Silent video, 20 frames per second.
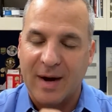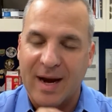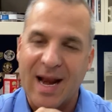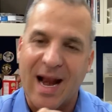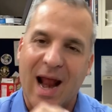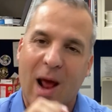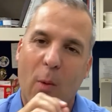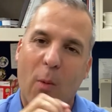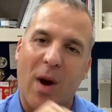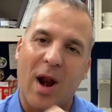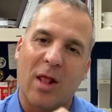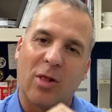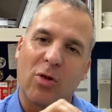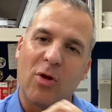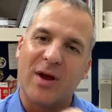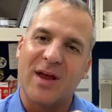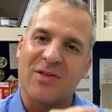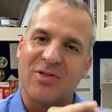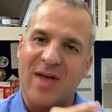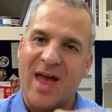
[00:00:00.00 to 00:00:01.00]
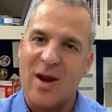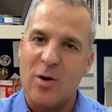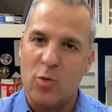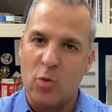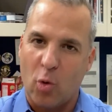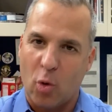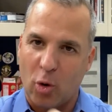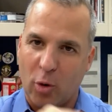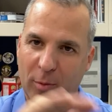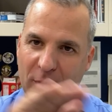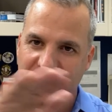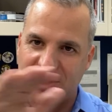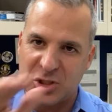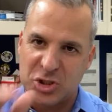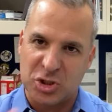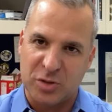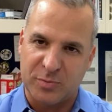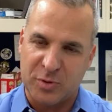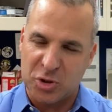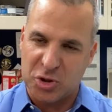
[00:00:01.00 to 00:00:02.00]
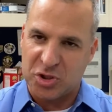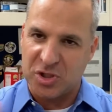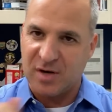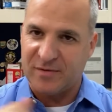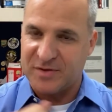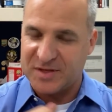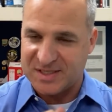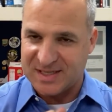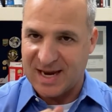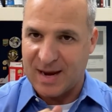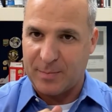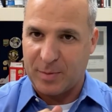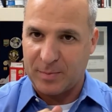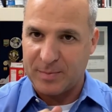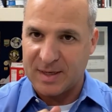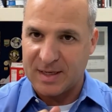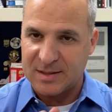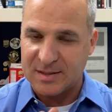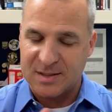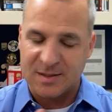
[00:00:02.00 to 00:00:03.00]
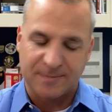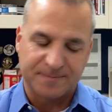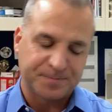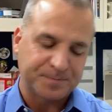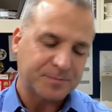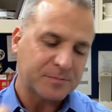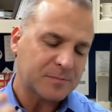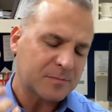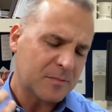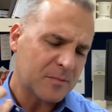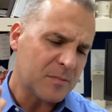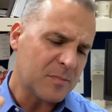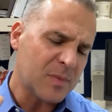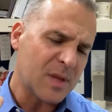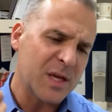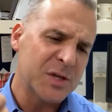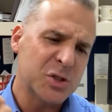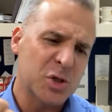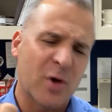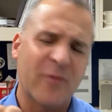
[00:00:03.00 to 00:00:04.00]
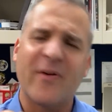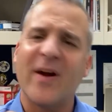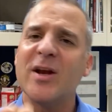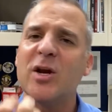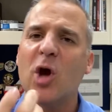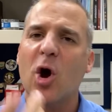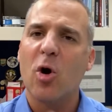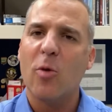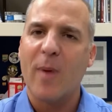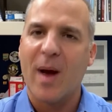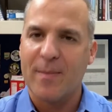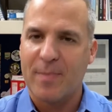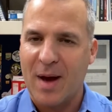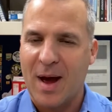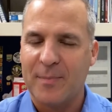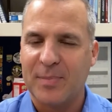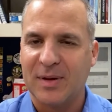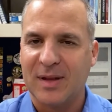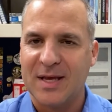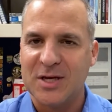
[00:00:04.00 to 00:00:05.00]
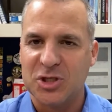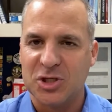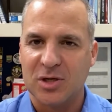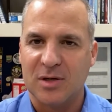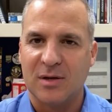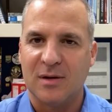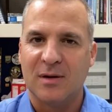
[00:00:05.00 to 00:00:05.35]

And I want to look at that normal distribution of the sample means. So if I know my population